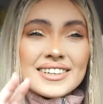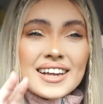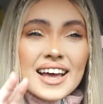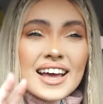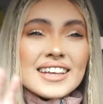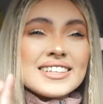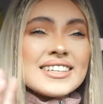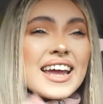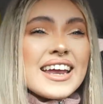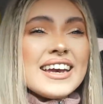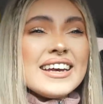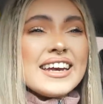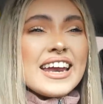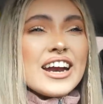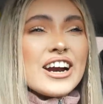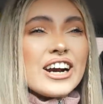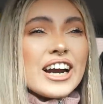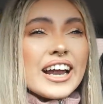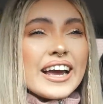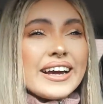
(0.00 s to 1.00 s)
I say
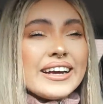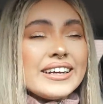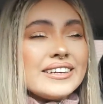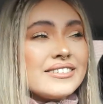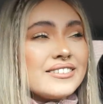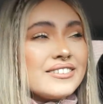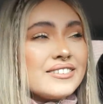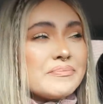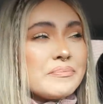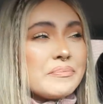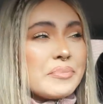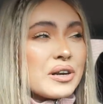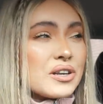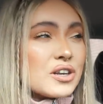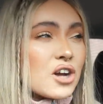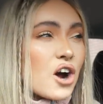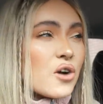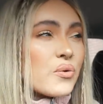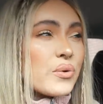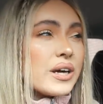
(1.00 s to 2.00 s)
nearly, but
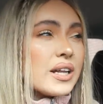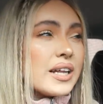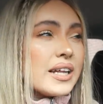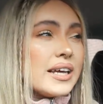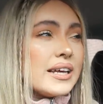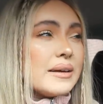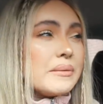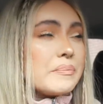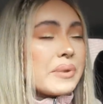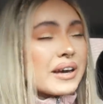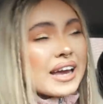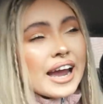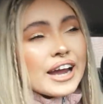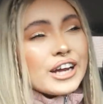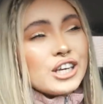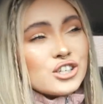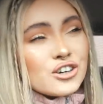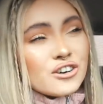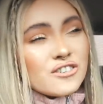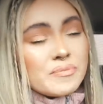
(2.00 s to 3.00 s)
not really, but
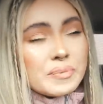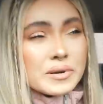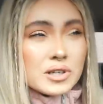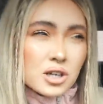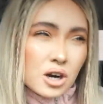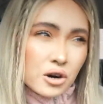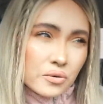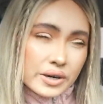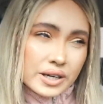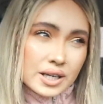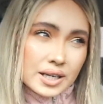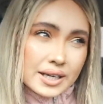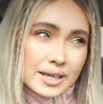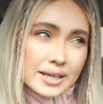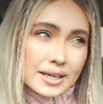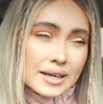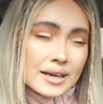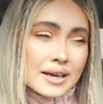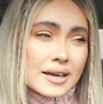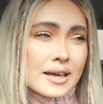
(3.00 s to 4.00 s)
kind of, but not
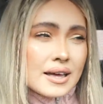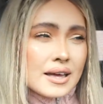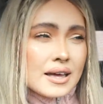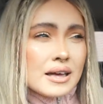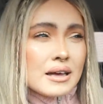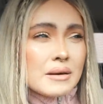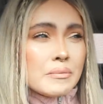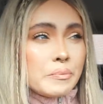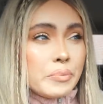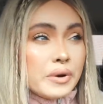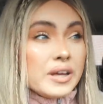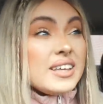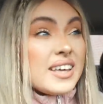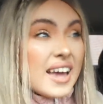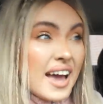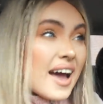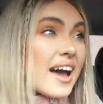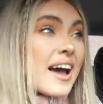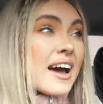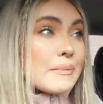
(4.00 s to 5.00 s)
really, but
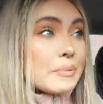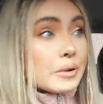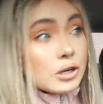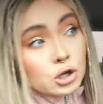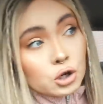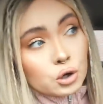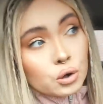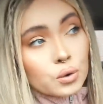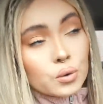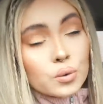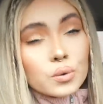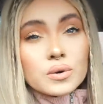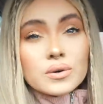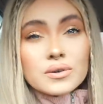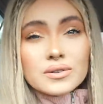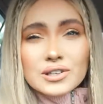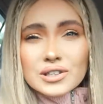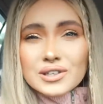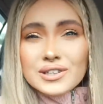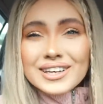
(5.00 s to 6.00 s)
yeah, but no,
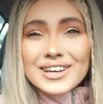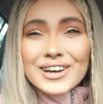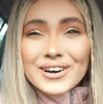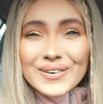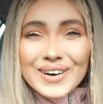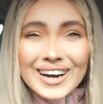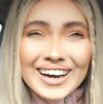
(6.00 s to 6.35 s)
you know.